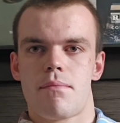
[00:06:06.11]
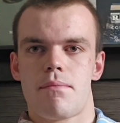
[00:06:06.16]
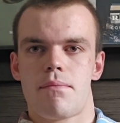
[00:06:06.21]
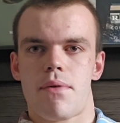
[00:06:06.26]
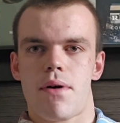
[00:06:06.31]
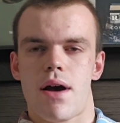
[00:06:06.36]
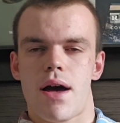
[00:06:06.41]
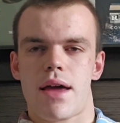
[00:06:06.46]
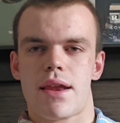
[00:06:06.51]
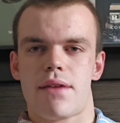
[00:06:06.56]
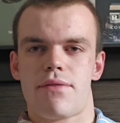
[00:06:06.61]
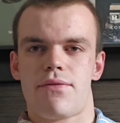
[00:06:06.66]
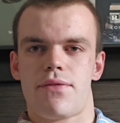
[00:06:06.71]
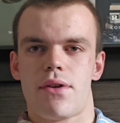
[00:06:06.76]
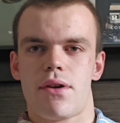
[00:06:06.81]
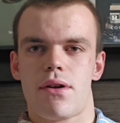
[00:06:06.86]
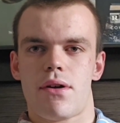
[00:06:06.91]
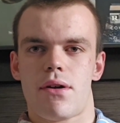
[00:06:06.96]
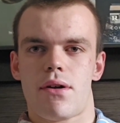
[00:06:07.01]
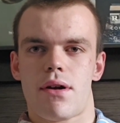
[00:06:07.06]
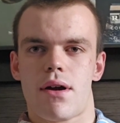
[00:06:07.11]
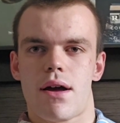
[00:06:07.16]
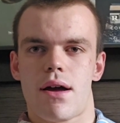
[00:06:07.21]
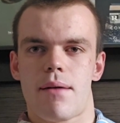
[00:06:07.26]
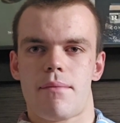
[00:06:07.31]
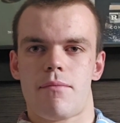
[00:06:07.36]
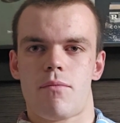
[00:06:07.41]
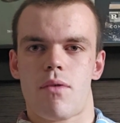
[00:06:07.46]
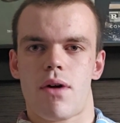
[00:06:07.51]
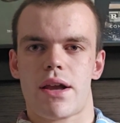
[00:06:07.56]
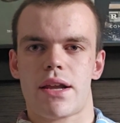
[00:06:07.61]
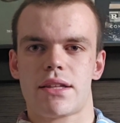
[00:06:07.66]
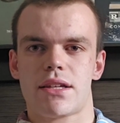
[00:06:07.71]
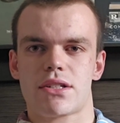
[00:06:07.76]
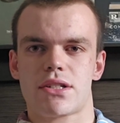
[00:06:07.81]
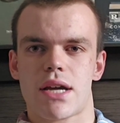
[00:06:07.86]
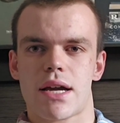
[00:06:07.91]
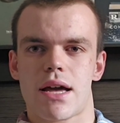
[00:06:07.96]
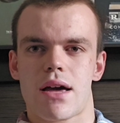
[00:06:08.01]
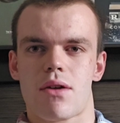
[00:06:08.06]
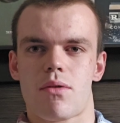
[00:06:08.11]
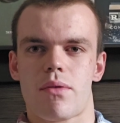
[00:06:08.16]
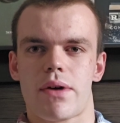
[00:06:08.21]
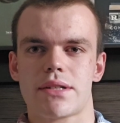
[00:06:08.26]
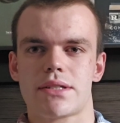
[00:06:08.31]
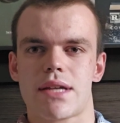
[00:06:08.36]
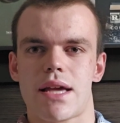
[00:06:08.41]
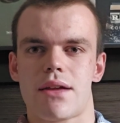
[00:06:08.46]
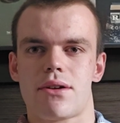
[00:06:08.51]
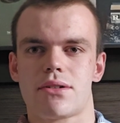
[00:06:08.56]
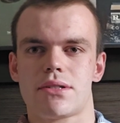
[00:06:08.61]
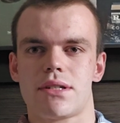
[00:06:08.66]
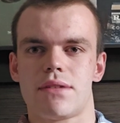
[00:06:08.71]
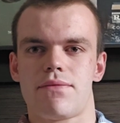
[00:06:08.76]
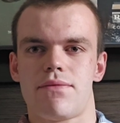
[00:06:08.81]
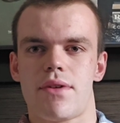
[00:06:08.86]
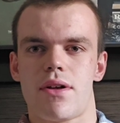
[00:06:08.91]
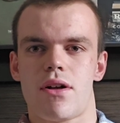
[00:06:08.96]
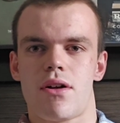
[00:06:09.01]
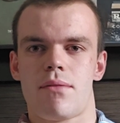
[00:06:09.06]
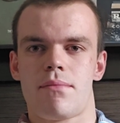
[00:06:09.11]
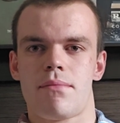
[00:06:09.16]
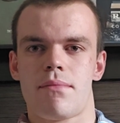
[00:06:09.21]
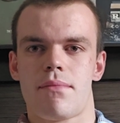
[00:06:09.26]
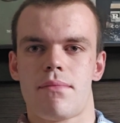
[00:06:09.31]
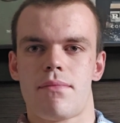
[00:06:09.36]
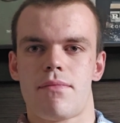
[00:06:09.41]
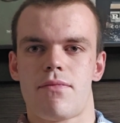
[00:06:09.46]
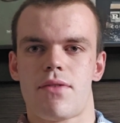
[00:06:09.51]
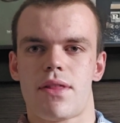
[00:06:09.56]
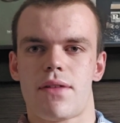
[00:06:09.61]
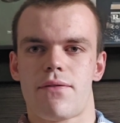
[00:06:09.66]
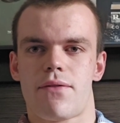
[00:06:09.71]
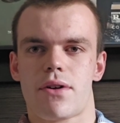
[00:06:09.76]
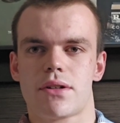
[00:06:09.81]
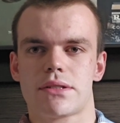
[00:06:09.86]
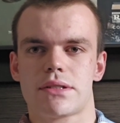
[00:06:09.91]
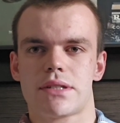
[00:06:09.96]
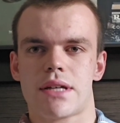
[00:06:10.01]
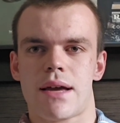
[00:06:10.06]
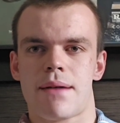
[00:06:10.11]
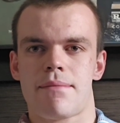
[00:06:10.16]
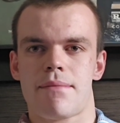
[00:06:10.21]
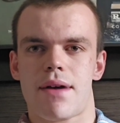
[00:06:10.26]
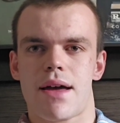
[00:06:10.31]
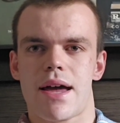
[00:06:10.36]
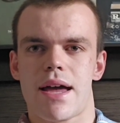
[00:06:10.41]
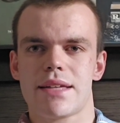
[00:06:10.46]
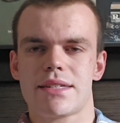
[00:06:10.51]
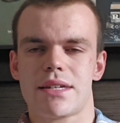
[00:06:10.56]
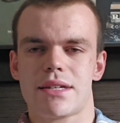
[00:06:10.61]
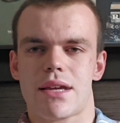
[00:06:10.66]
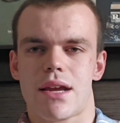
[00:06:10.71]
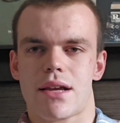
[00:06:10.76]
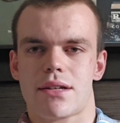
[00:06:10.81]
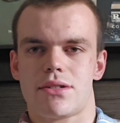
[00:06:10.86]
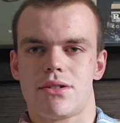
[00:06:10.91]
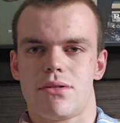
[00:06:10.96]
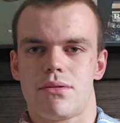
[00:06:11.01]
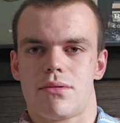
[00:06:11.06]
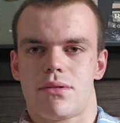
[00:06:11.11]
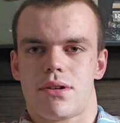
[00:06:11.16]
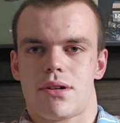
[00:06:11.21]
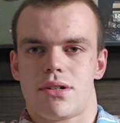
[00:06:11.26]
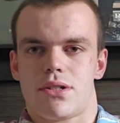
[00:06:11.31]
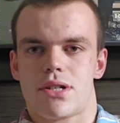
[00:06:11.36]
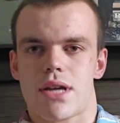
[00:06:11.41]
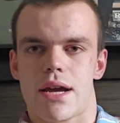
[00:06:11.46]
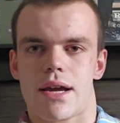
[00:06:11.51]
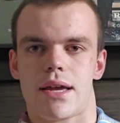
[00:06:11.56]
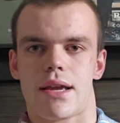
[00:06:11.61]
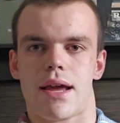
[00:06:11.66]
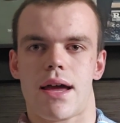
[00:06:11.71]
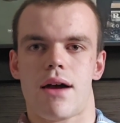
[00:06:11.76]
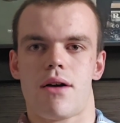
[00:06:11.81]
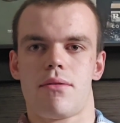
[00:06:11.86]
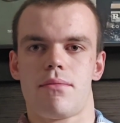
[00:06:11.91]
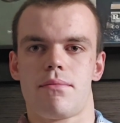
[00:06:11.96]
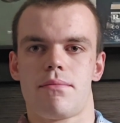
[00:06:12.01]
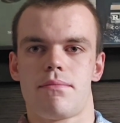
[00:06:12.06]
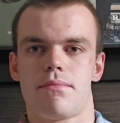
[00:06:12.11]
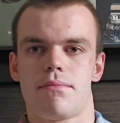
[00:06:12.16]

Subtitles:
But if you're wanting to check out a Wes Anderson film for the first time, I suggest you could check it out.